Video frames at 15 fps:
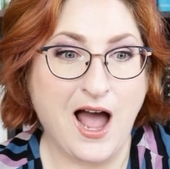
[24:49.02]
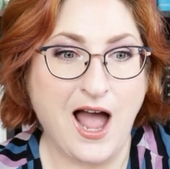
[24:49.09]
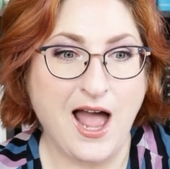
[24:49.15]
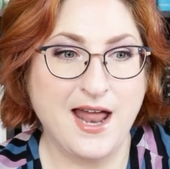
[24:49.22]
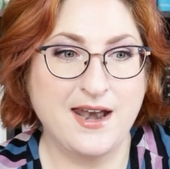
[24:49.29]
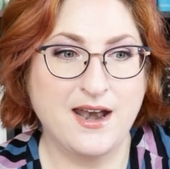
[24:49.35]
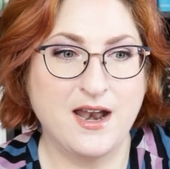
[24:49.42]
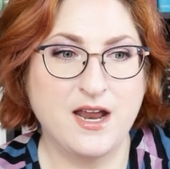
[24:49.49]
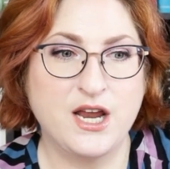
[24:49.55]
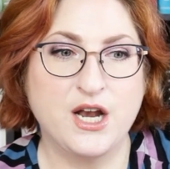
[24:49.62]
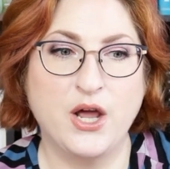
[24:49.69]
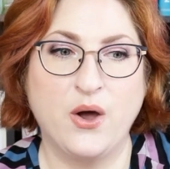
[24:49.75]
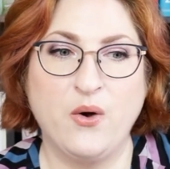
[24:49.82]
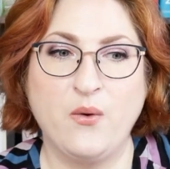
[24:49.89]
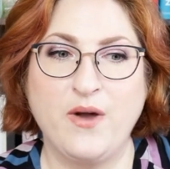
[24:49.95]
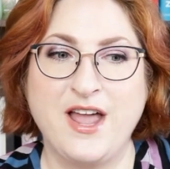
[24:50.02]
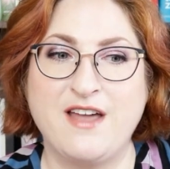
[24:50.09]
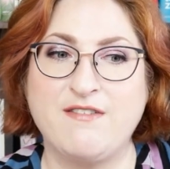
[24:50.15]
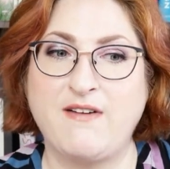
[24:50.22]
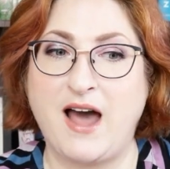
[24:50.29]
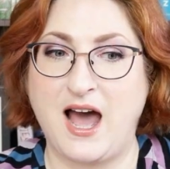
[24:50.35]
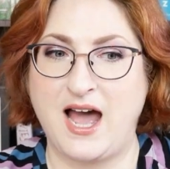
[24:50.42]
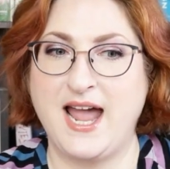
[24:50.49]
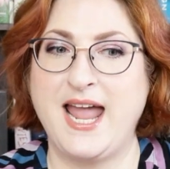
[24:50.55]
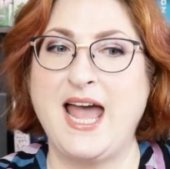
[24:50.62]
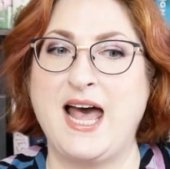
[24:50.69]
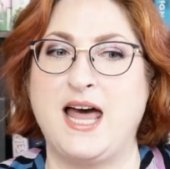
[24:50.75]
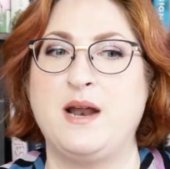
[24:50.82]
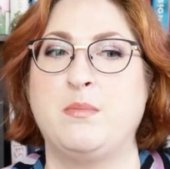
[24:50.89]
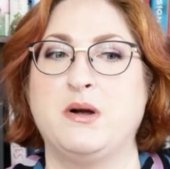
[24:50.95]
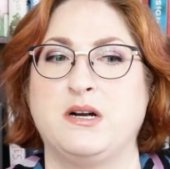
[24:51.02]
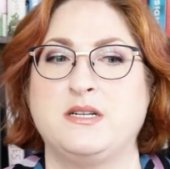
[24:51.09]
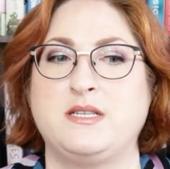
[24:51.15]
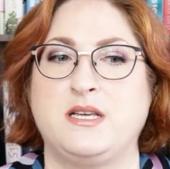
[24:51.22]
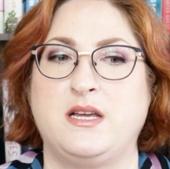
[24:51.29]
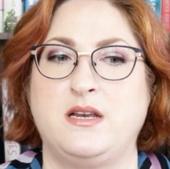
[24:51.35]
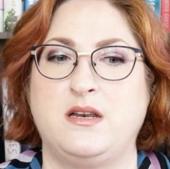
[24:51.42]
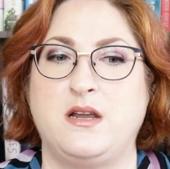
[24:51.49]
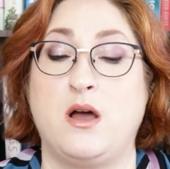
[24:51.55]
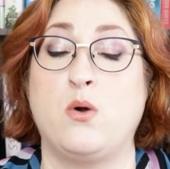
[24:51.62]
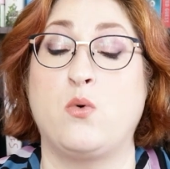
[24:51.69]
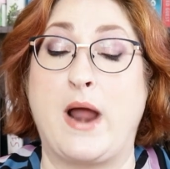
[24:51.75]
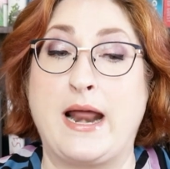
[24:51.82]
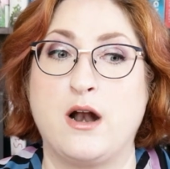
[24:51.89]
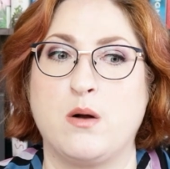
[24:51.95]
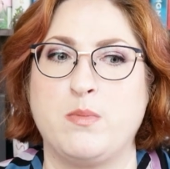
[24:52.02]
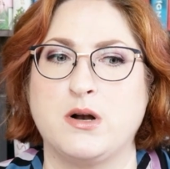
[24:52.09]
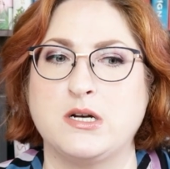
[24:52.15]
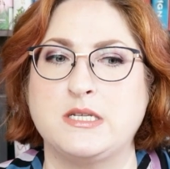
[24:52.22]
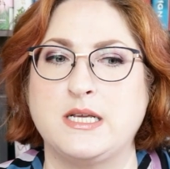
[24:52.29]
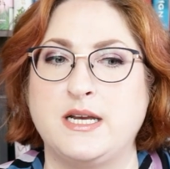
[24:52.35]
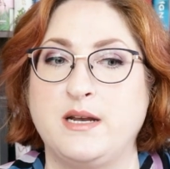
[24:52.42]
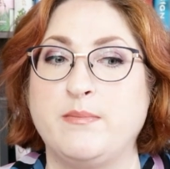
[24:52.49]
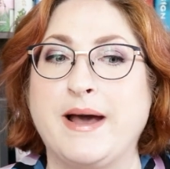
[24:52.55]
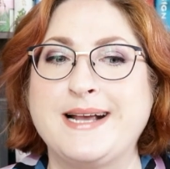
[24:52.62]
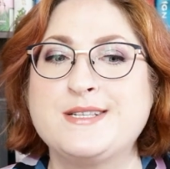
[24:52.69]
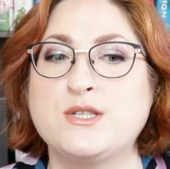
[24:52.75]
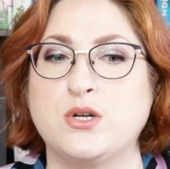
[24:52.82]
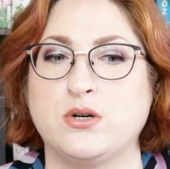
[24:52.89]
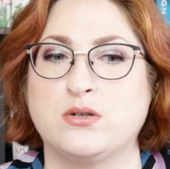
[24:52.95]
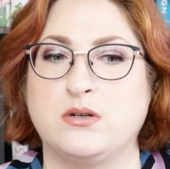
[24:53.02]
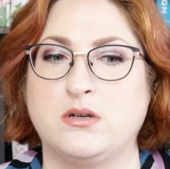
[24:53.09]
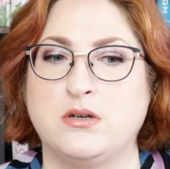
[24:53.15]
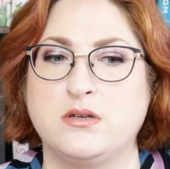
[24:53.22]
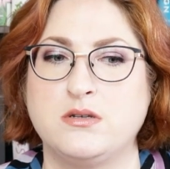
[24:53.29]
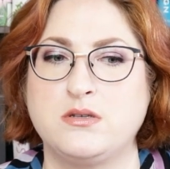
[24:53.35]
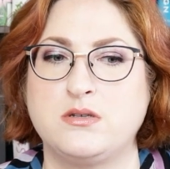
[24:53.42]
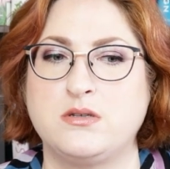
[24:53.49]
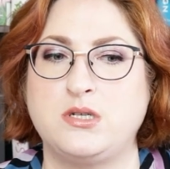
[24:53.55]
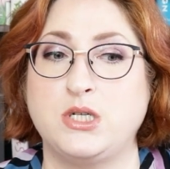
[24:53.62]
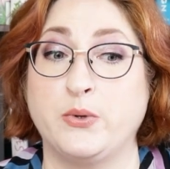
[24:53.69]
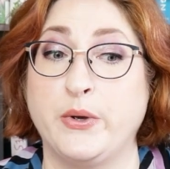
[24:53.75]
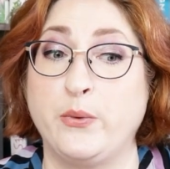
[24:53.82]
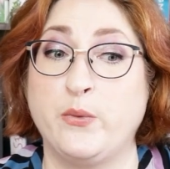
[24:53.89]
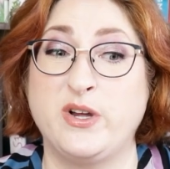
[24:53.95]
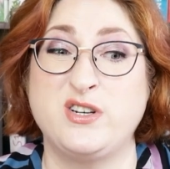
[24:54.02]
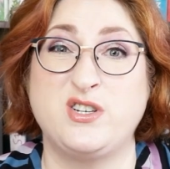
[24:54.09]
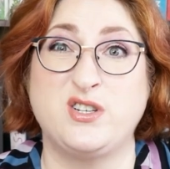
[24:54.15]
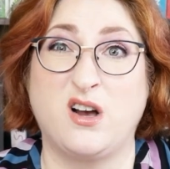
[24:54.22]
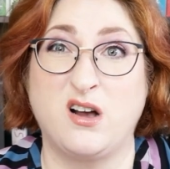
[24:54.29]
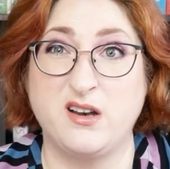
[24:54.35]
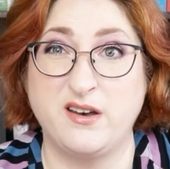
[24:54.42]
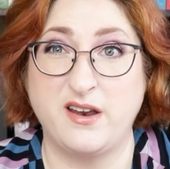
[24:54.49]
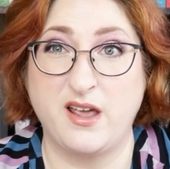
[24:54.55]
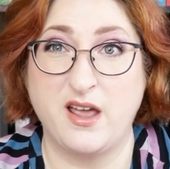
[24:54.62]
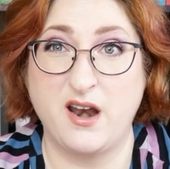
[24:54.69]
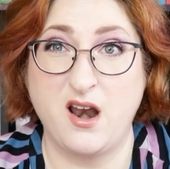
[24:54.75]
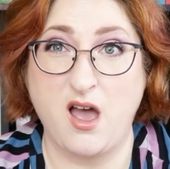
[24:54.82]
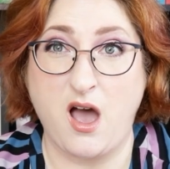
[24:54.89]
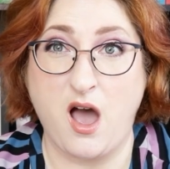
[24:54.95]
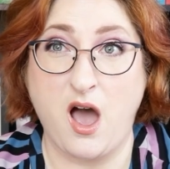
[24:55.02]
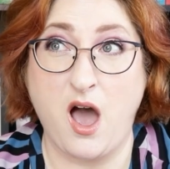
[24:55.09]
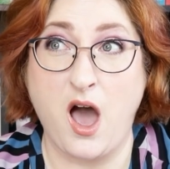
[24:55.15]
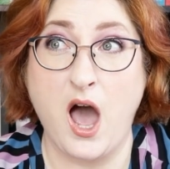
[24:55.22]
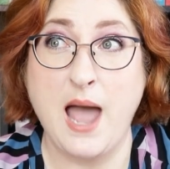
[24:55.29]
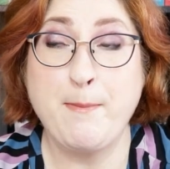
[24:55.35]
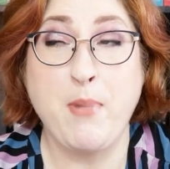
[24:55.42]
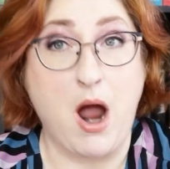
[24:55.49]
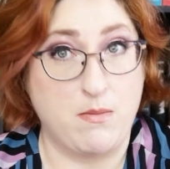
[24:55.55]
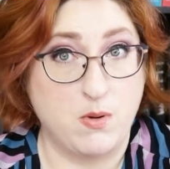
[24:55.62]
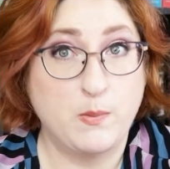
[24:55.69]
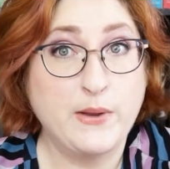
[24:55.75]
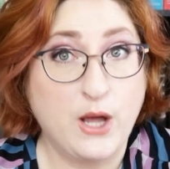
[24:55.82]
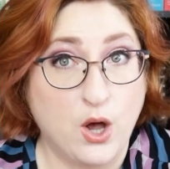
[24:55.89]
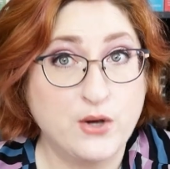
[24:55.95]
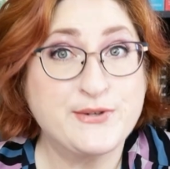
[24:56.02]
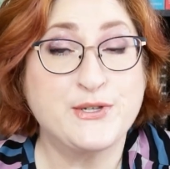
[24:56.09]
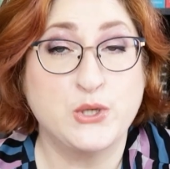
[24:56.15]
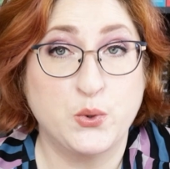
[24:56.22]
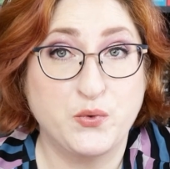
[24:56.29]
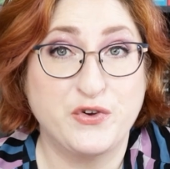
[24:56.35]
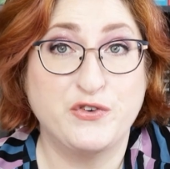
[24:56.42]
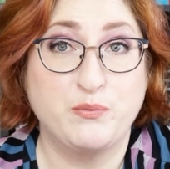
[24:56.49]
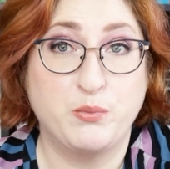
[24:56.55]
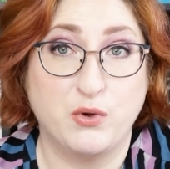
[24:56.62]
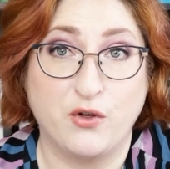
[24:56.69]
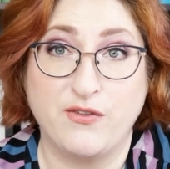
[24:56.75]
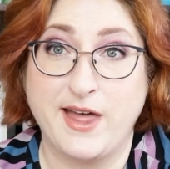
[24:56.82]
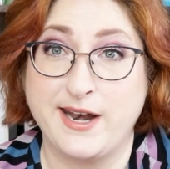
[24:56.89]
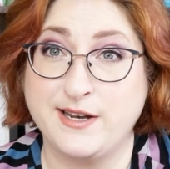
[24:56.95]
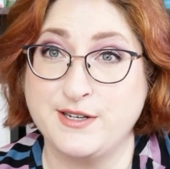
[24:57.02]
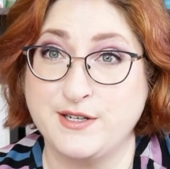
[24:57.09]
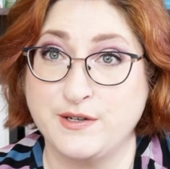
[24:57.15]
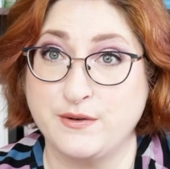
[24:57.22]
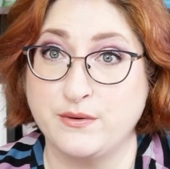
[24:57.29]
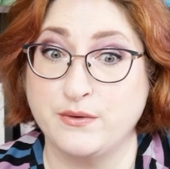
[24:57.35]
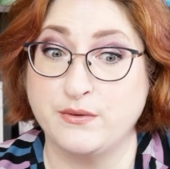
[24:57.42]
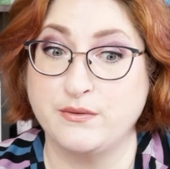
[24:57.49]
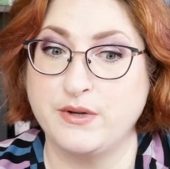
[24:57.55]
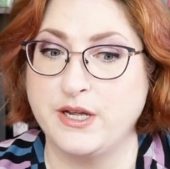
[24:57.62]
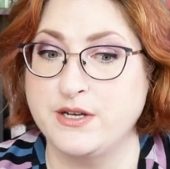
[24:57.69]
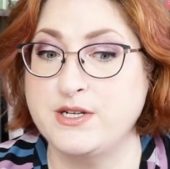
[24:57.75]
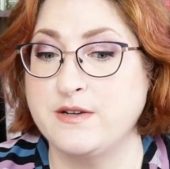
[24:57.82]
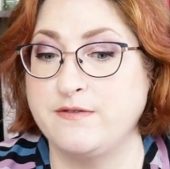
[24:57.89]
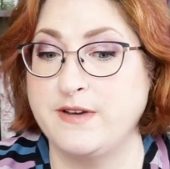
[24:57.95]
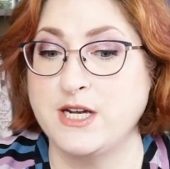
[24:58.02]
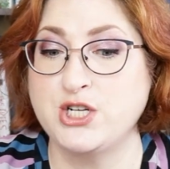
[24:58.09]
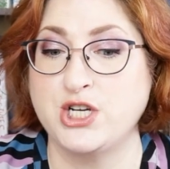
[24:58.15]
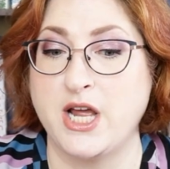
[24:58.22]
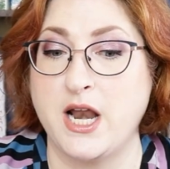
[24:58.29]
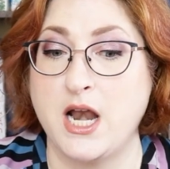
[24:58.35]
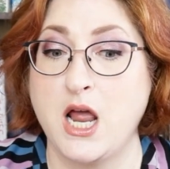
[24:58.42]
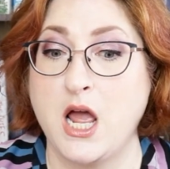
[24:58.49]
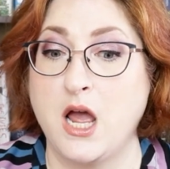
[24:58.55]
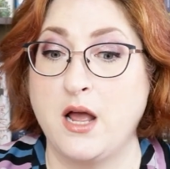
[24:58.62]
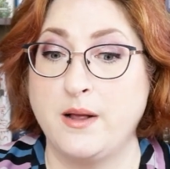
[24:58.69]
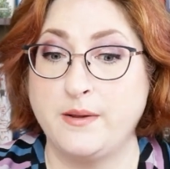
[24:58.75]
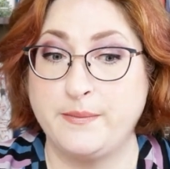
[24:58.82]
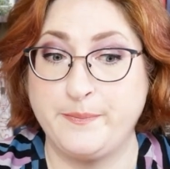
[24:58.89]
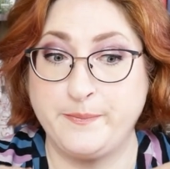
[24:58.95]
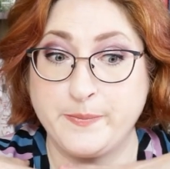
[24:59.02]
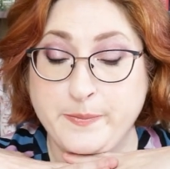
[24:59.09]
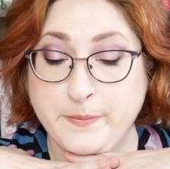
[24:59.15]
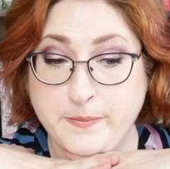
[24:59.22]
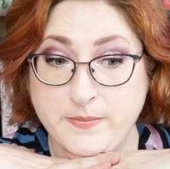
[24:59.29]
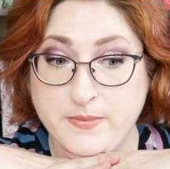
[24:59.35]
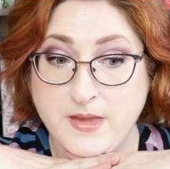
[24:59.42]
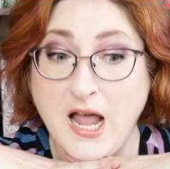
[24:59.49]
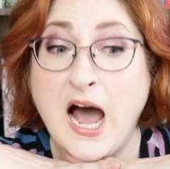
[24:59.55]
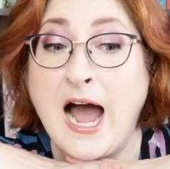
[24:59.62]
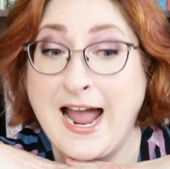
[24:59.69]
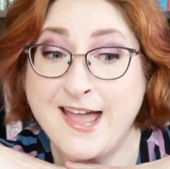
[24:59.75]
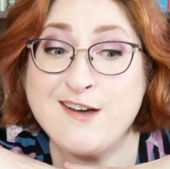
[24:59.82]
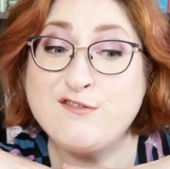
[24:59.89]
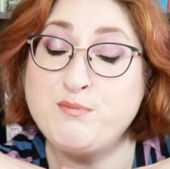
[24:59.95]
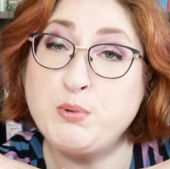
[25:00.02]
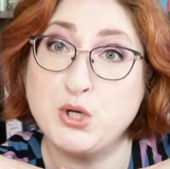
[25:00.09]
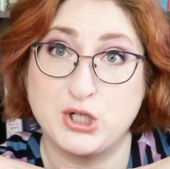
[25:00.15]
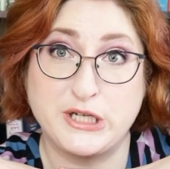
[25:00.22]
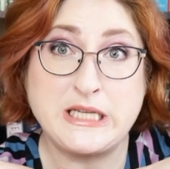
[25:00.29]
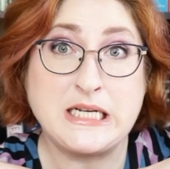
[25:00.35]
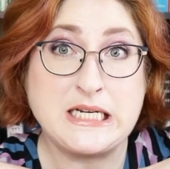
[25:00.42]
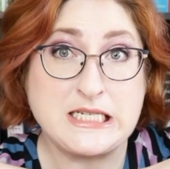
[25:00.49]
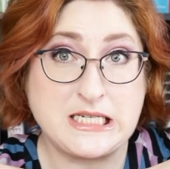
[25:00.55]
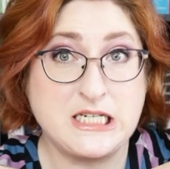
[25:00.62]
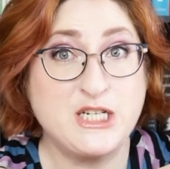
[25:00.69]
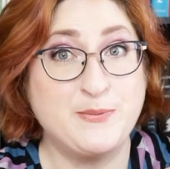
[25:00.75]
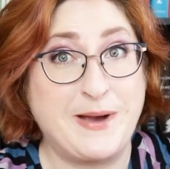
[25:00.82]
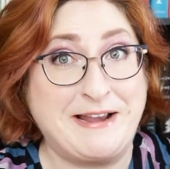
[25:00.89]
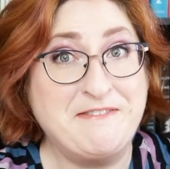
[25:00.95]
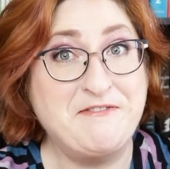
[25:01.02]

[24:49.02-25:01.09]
and you know, if I had a person, a writer person in my circles doing what Dawn did, I probably also would have pulled that into, into fiction. I have pulled things into my